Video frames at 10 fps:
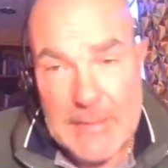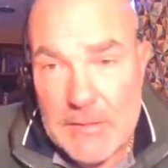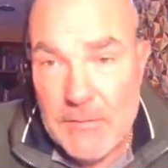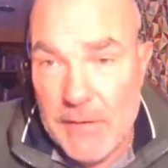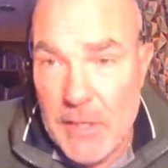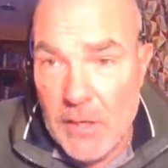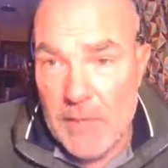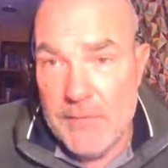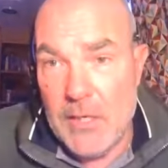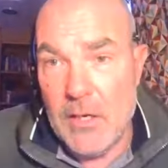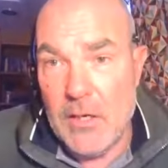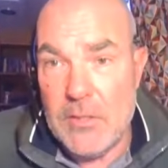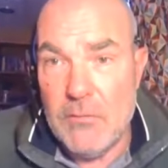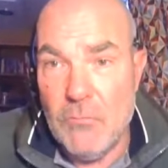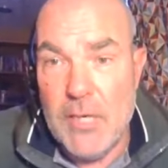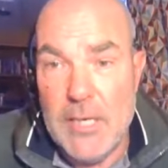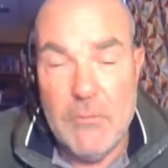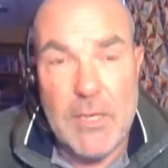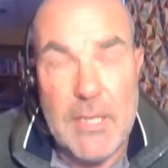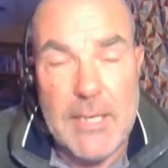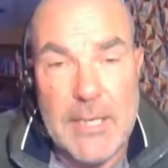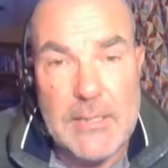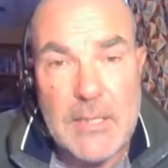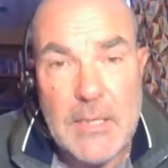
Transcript: It's very kind of you guys. It really, really is.